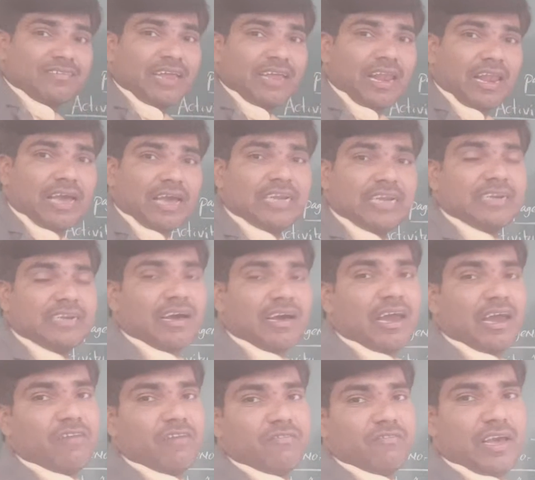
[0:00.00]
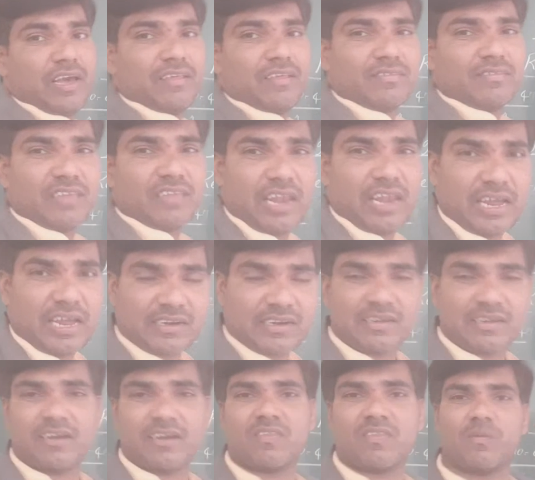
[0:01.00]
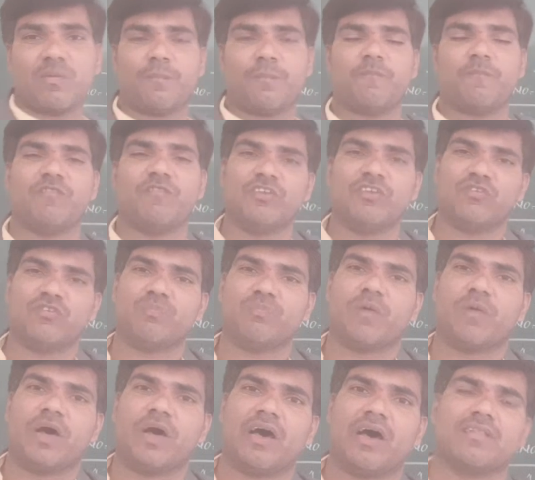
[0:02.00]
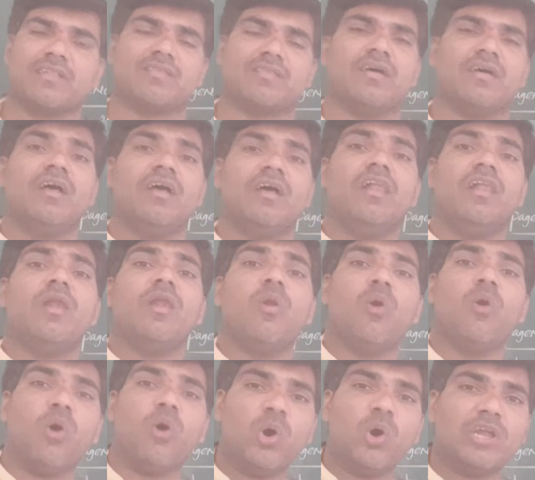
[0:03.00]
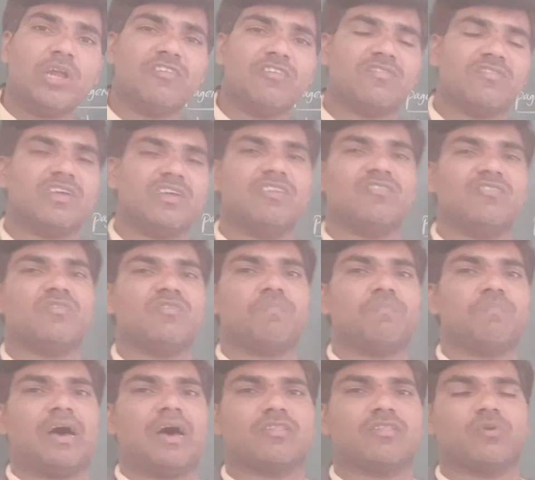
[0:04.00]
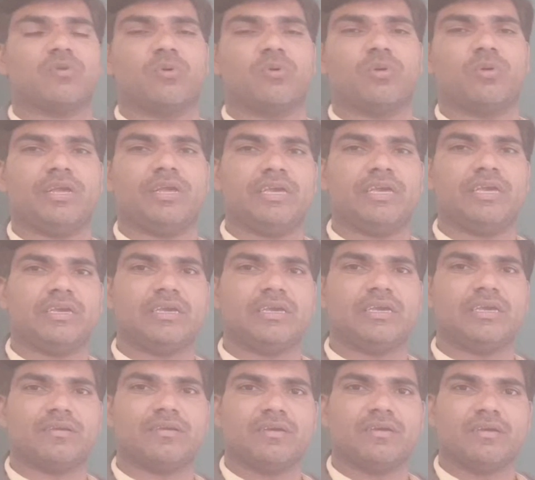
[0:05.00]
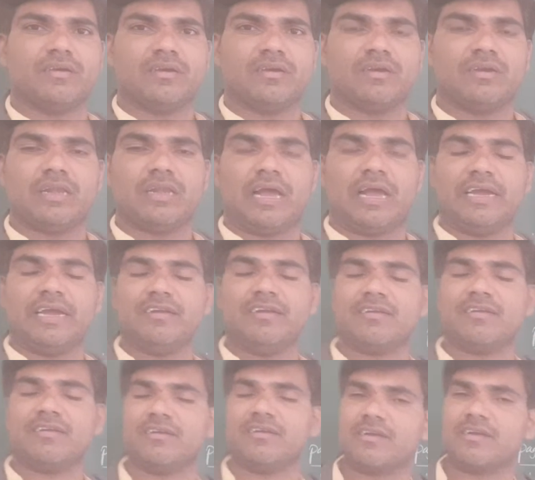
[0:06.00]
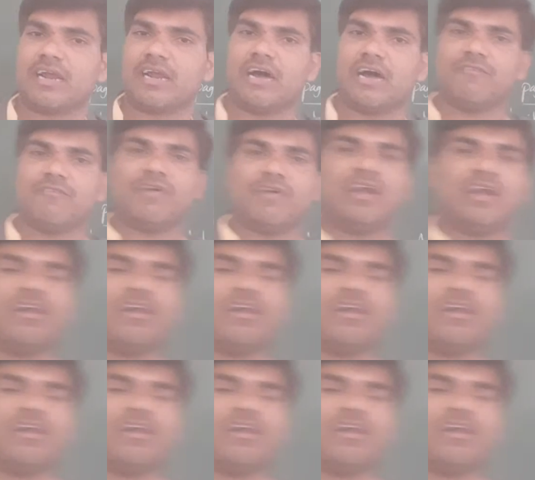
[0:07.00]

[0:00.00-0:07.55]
the light always selected the which path? Low distance path only. Light traveled